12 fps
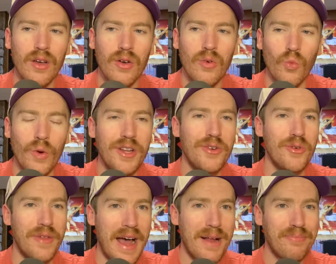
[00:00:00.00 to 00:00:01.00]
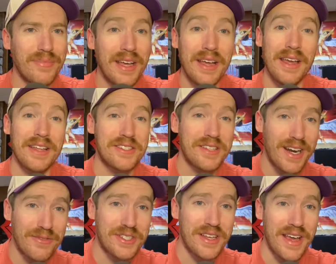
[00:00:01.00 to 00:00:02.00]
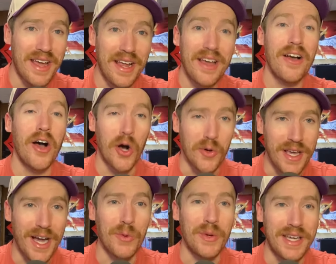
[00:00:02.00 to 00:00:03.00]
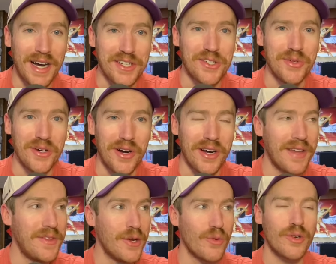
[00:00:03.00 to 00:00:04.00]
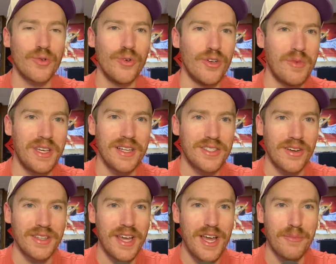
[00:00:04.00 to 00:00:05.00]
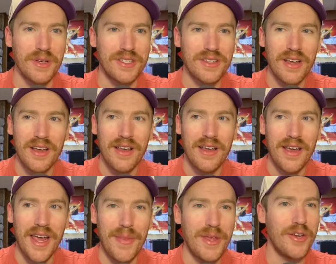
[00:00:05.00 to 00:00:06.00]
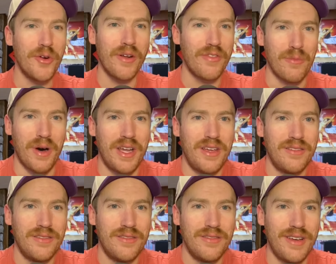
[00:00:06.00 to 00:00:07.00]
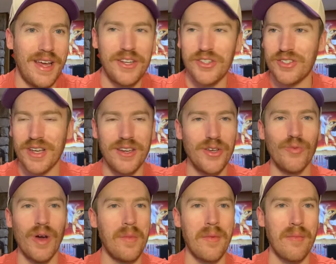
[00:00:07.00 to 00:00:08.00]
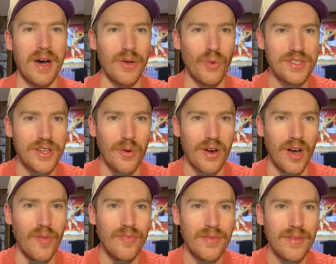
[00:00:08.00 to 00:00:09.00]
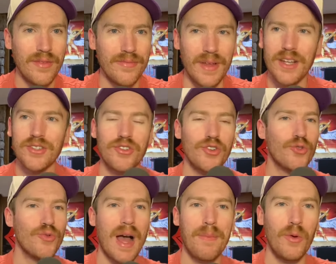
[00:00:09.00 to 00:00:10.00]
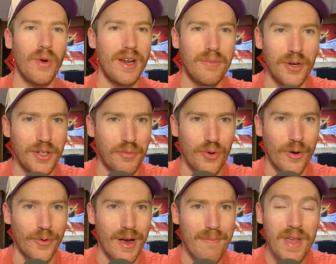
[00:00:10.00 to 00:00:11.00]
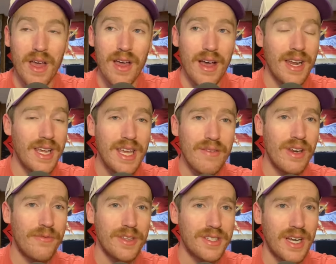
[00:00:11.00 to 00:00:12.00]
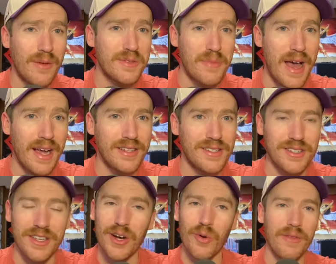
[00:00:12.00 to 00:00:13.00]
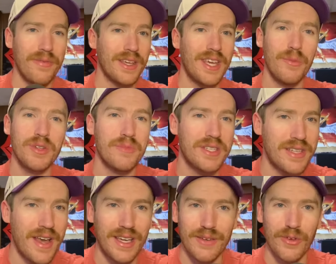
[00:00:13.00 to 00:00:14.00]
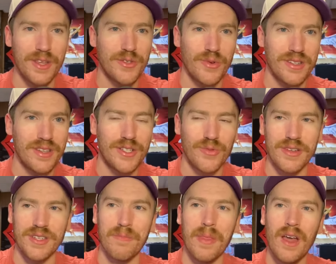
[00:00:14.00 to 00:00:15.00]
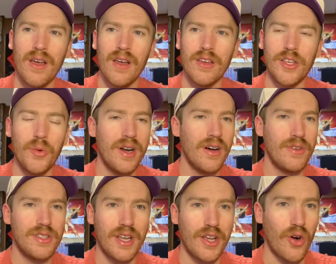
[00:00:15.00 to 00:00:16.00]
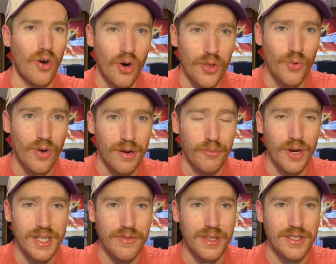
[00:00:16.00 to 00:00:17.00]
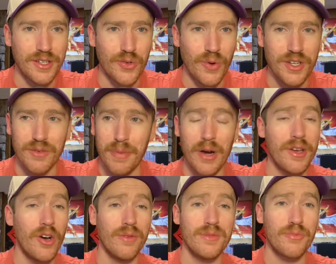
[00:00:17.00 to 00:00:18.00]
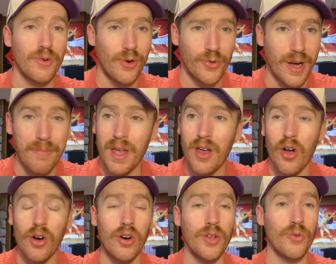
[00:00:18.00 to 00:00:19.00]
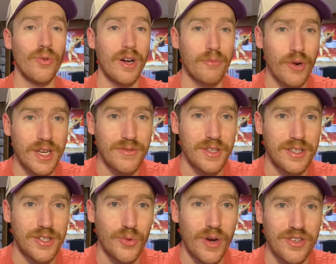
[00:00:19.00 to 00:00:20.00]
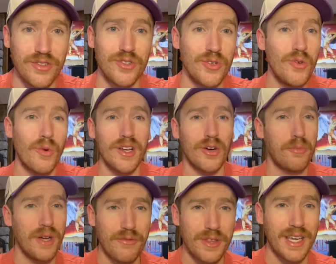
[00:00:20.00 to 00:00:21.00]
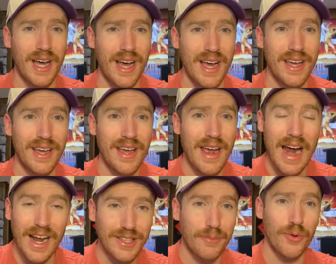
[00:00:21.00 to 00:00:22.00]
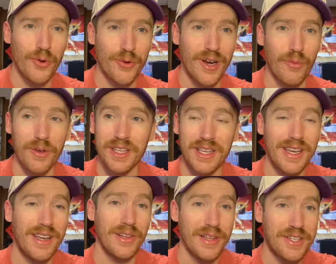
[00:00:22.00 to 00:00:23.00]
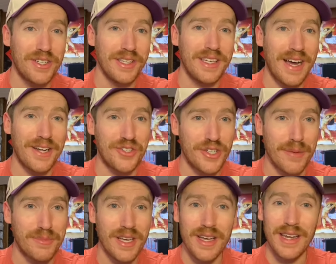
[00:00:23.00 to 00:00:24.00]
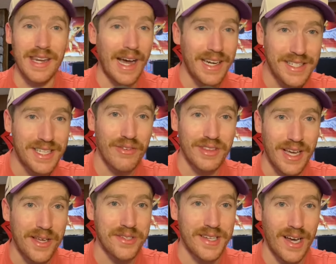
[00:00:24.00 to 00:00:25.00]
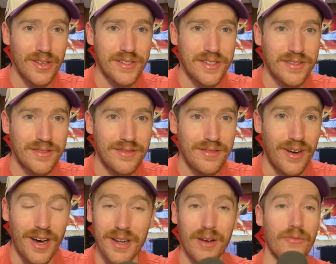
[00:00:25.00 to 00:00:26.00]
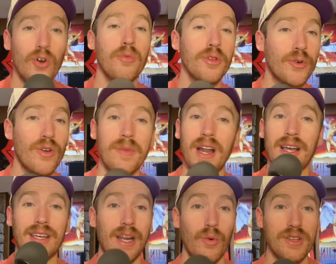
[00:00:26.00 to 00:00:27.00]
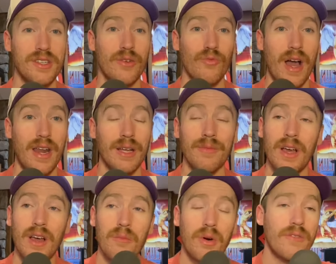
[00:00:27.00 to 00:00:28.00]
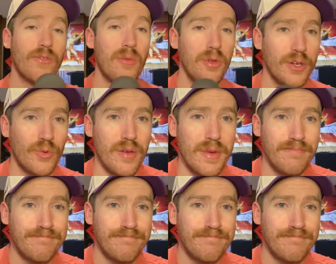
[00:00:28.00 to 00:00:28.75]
When you do that, instead of saying, oh, yeah, we got you, dog, and then you recruit him, he gets on campus, and then you don't have the money, and he's just saying, dude, run me my money. What's going on? That is such a crappy way to build a program. And even if this comes back and says, you know what, the kid was mistaken for this reason, UNLV is getting all the wrong press for this situation. Barry Odom's program, all the wrong press for the situation. Do you want to go play for the guy at the program where the kid allegedly got gypped $97,000? On a verbal agreement, I get it wasn't in writing, but a verbal agreement.